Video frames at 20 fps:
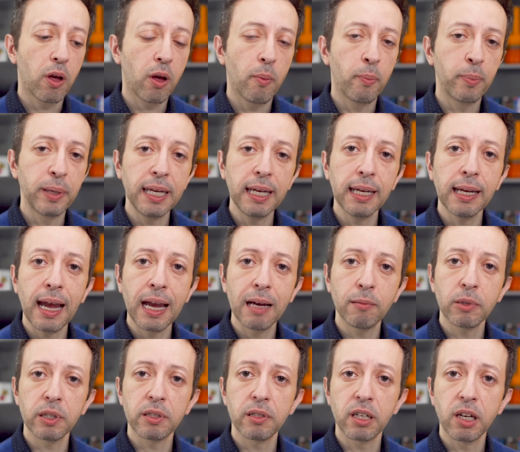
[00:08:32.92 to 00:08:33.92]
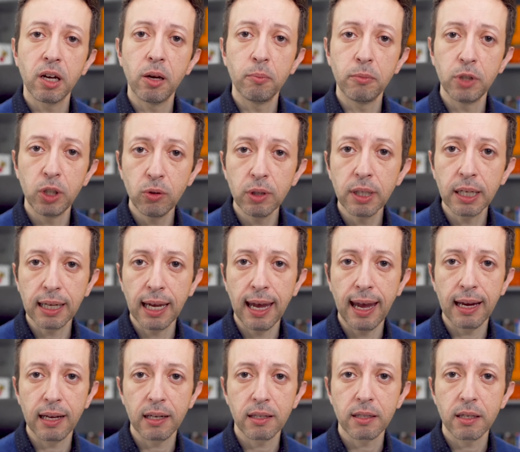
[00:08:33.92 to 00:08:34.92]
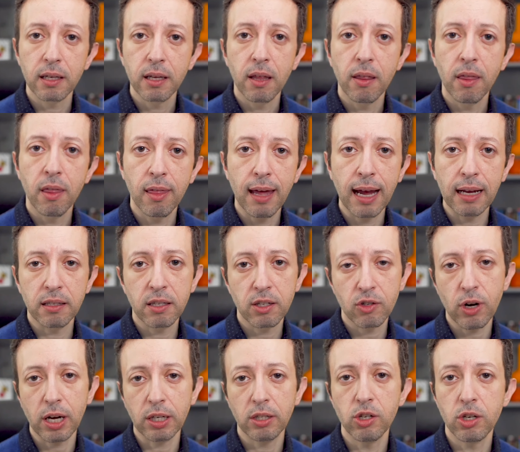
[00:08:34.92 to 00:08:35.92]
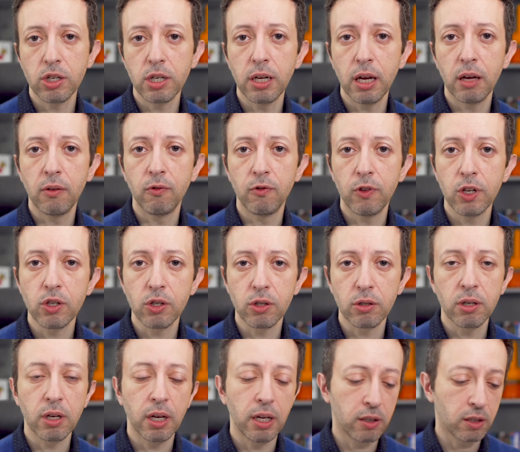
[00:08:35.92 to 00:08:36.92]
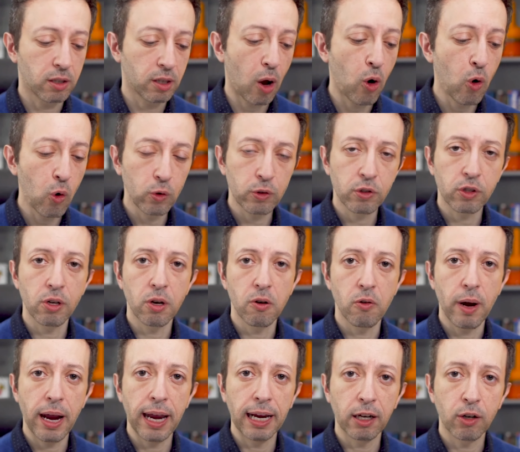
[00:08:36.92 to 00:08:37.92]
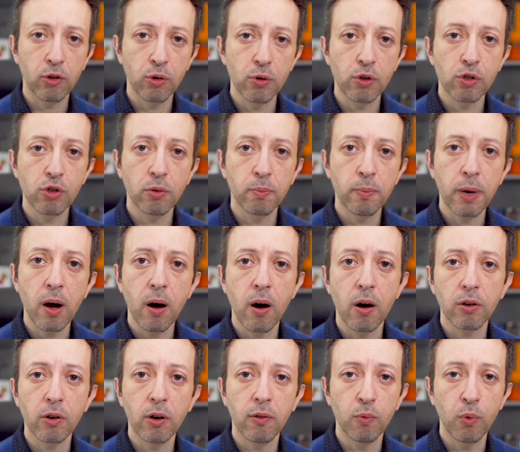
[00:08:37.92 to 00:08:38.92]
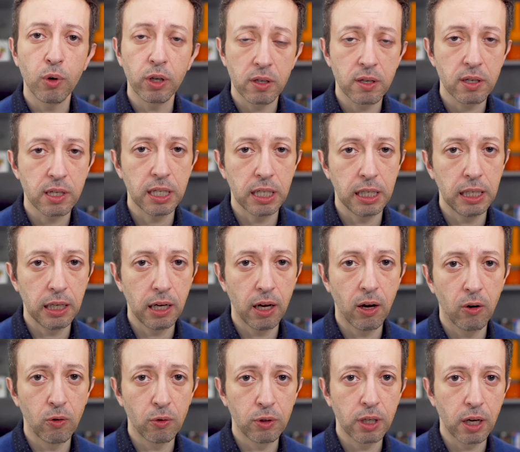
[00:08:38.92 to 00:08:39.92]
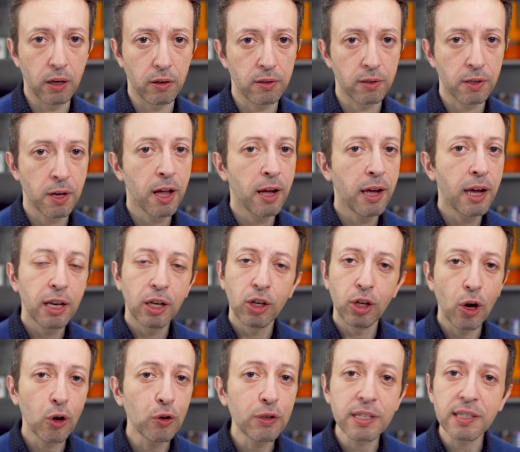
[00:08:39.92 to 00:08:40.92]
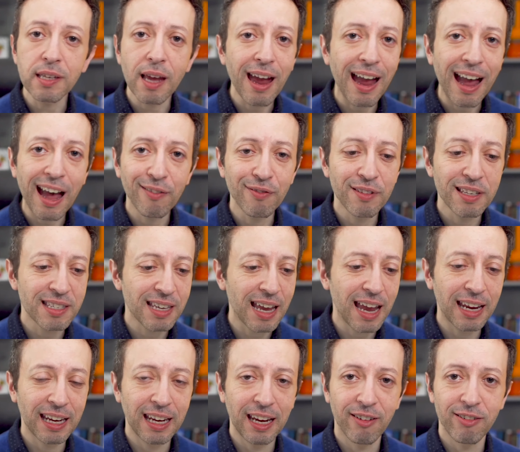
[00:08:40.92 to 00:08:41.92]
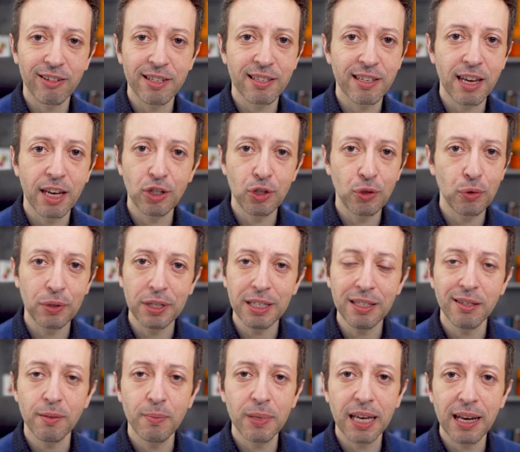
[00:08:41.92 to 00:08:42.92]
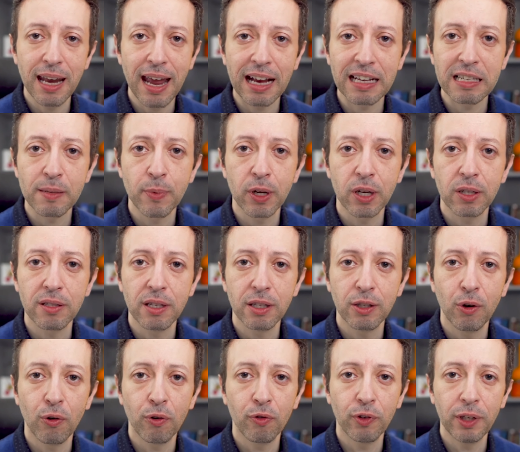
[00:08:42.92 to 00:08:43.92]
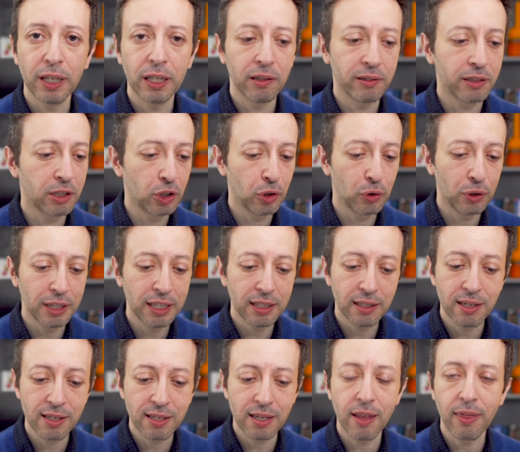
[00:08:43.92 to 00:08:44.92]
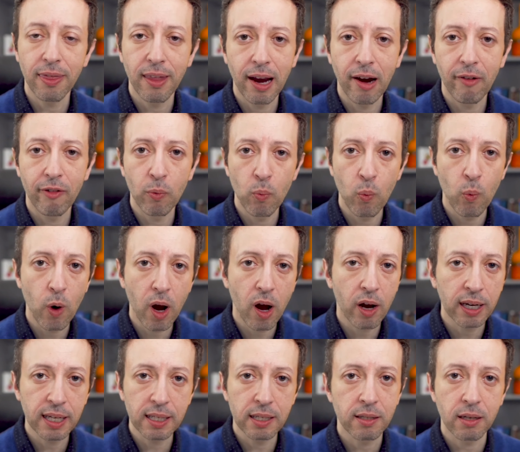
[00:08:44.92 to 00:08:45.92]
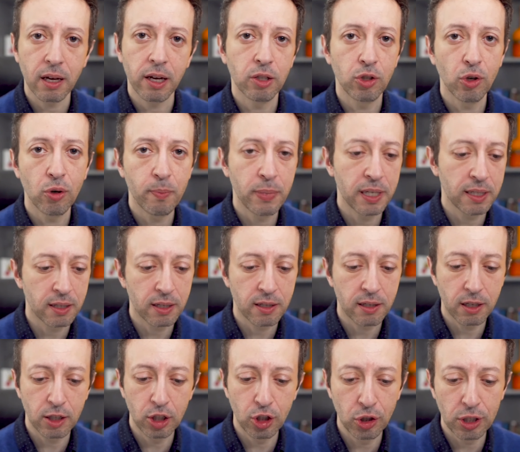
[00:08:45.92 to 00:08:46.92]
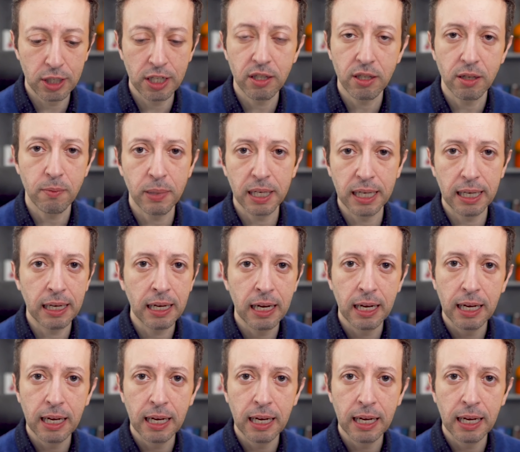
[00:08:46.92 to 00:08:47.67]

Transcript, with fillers: being able to communicate that strategy and vision is also a crucial part of what a C E O does. Notice I haven't sat here and said you need to be an expert in your field and you need to sit there and work inside your business and you need to be,